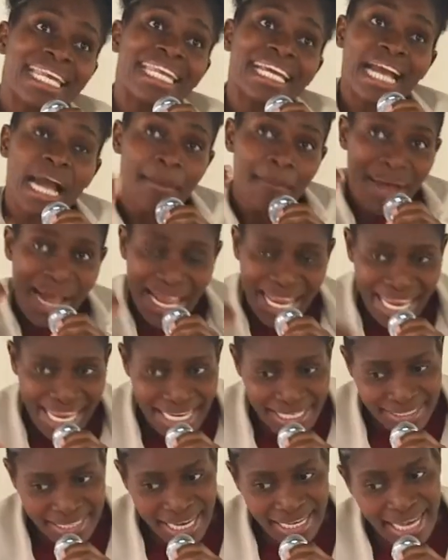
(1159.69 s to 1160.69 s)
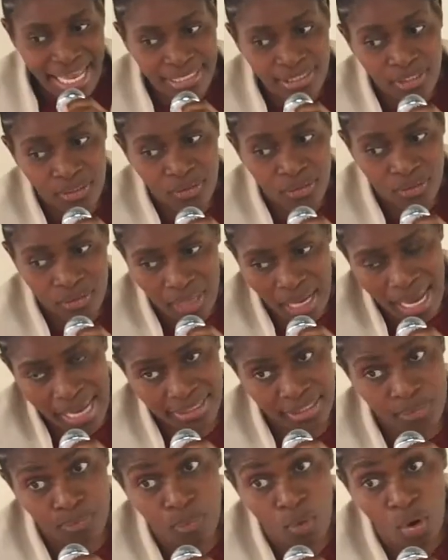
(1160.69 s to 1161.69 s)
nikama inside
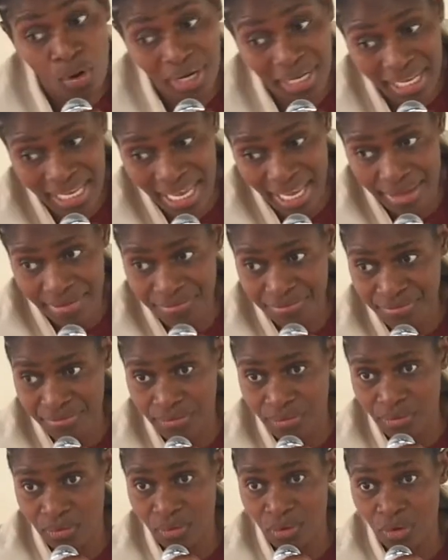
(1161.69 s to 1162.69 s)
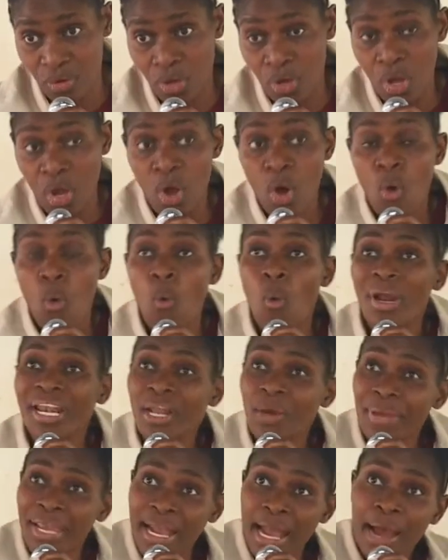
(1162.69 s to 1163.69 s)
a small cave
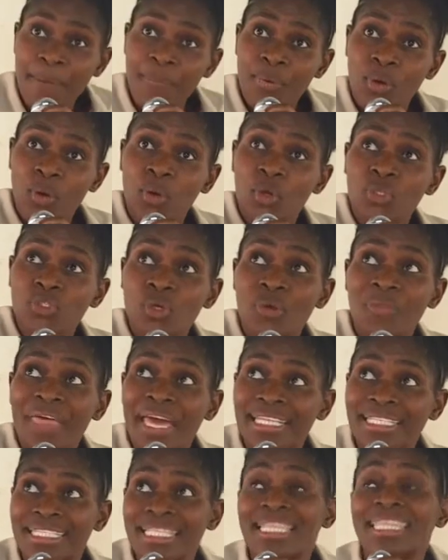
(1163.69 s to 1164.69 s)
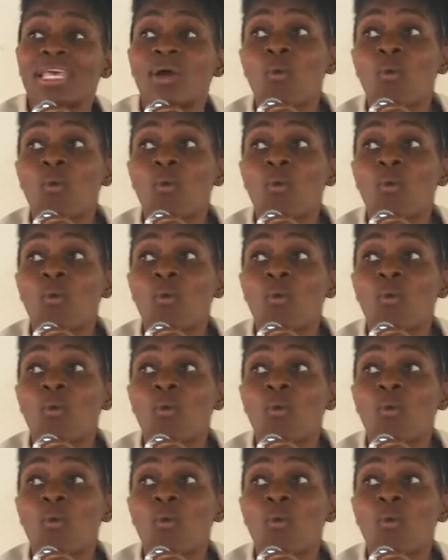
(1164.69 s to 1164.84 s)
wanna wake up so that